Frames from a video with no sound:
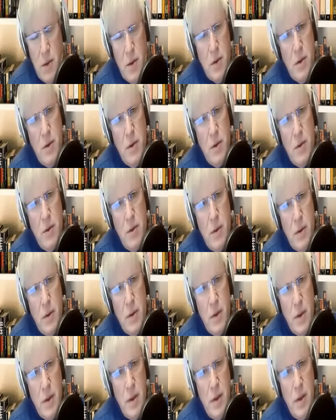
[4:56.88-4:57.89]

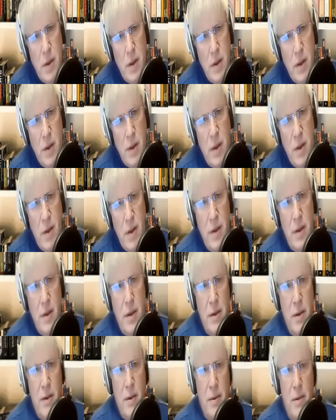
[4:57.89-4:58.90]

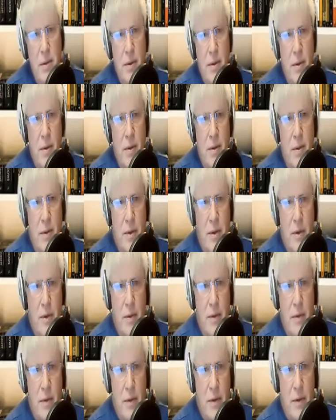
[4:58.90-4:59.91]

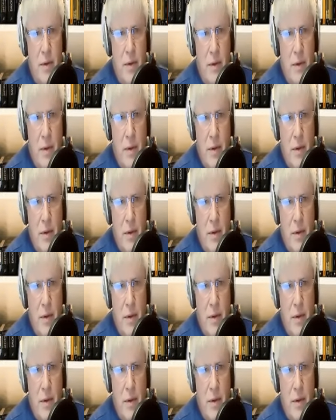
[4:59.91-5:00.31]
[no speech]